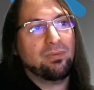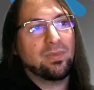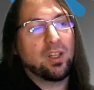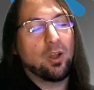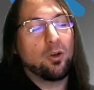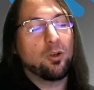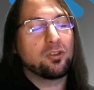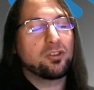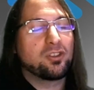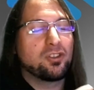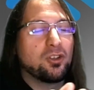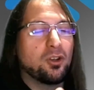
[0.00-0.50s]

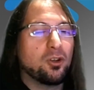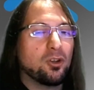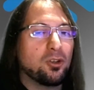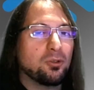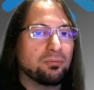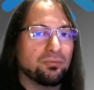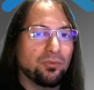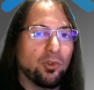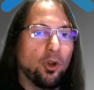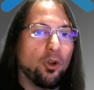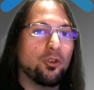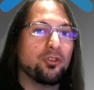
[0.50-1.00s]

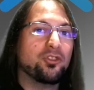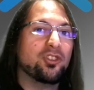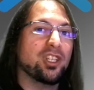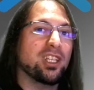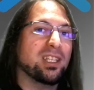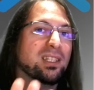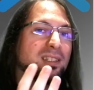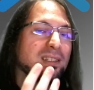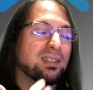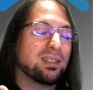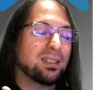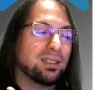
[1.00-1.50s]
Also,
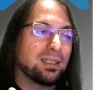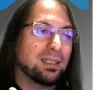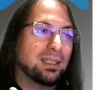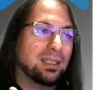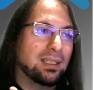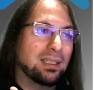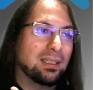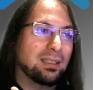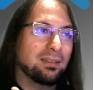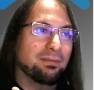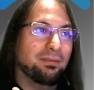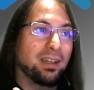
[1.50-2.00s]
OGs,
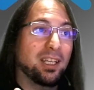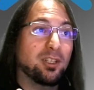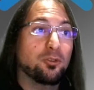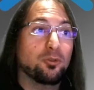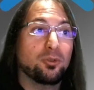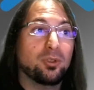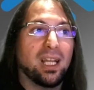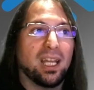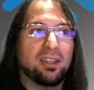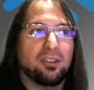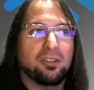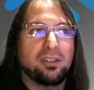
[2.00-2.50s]
they do
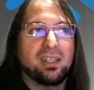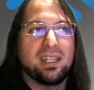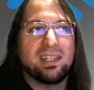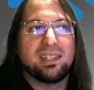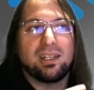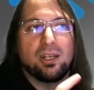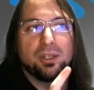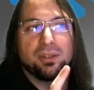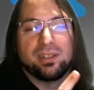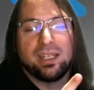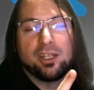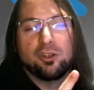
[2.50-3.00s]
get a
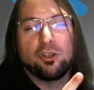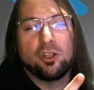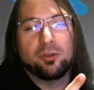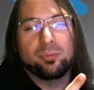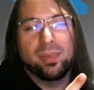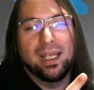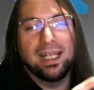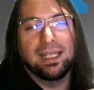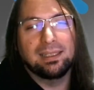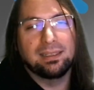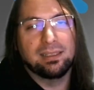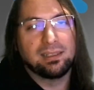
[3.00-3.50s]
discount. They're not
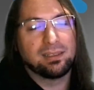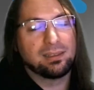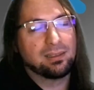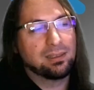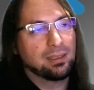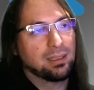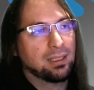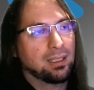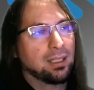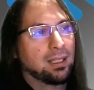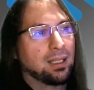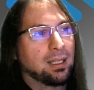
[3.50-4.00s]
paying this.
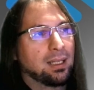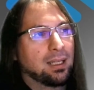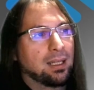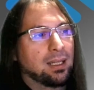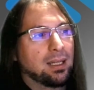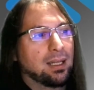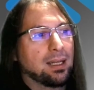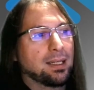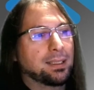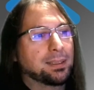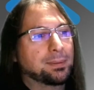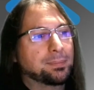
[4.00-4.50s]

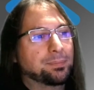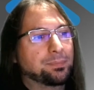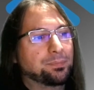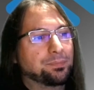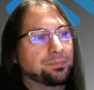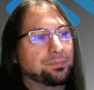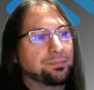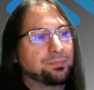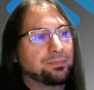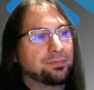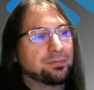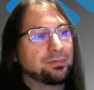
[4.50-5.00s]

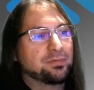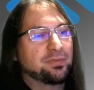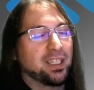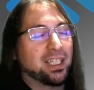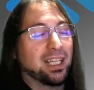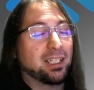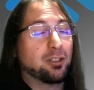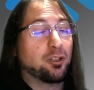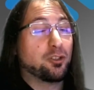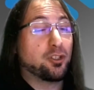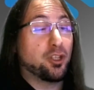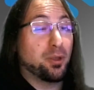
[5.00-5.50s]
They
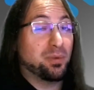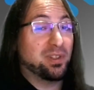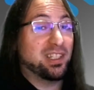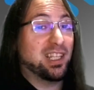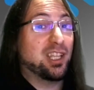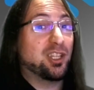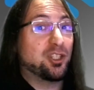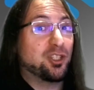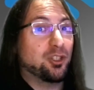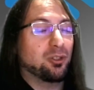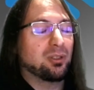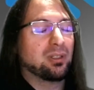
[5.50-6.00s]
get a
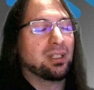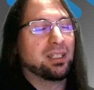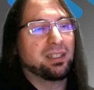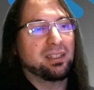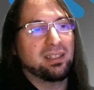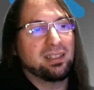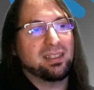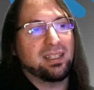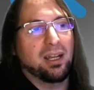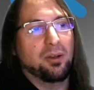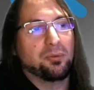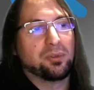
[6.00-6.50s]
substantial
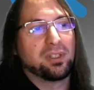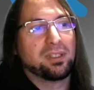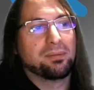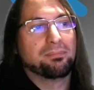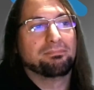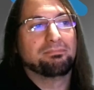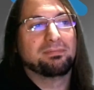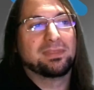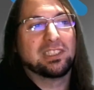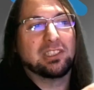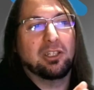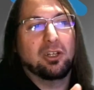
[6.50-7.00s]
discount.
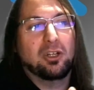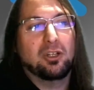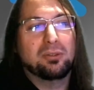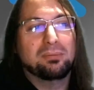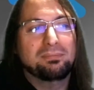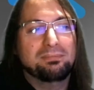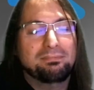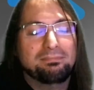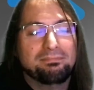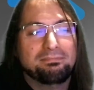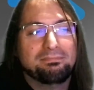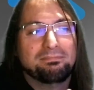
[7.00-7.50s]

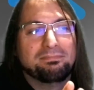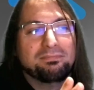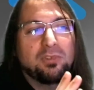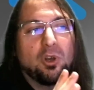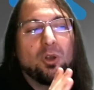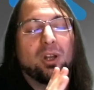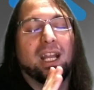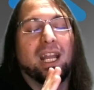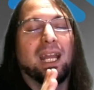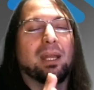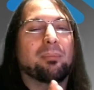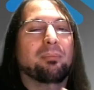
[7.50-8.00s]
So,
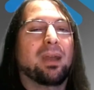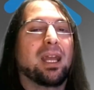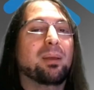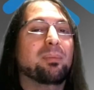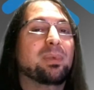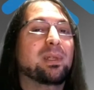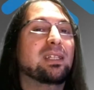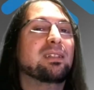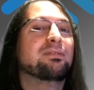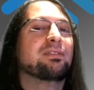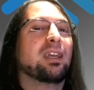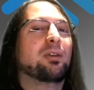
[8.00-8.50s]
okay,
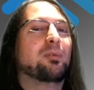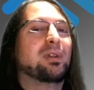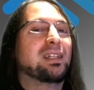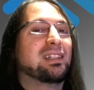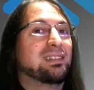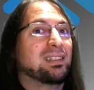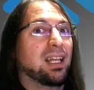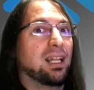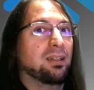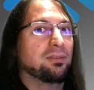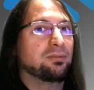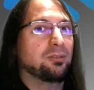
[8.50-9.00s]
maybe they will
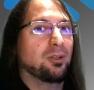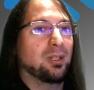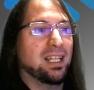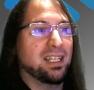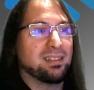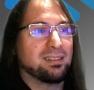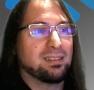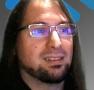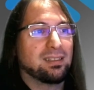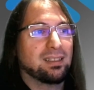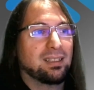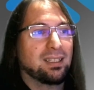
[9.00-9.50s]
sell for
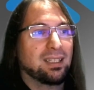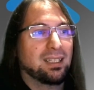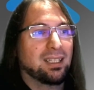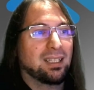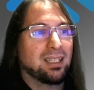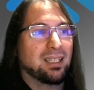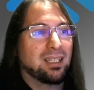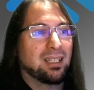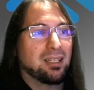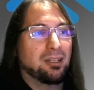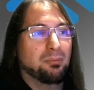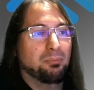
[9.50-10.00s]
less.
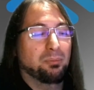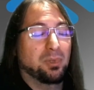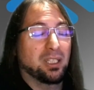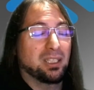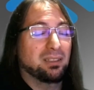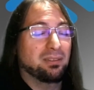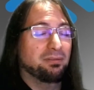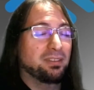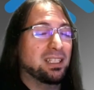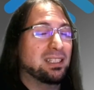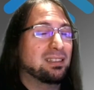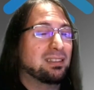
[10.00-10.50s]
But
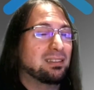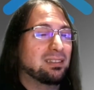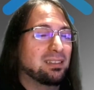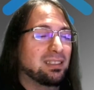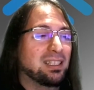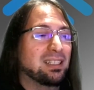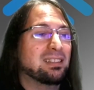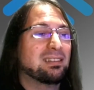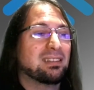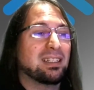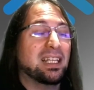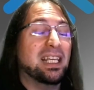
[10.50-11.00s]
this
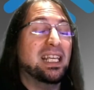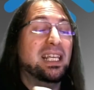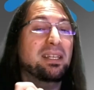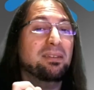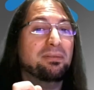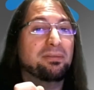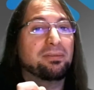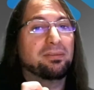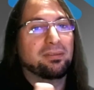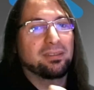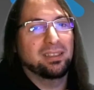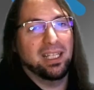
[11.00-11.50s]
is
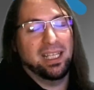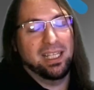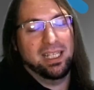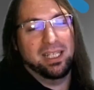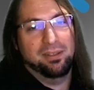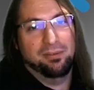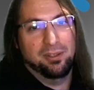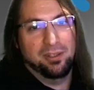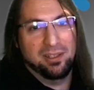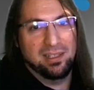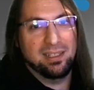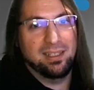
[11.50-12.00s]
if they
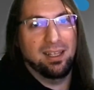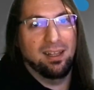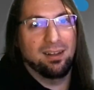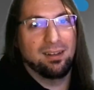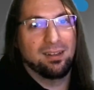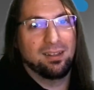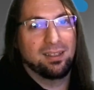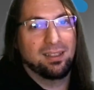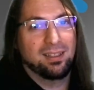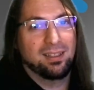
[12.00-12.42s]
even sell.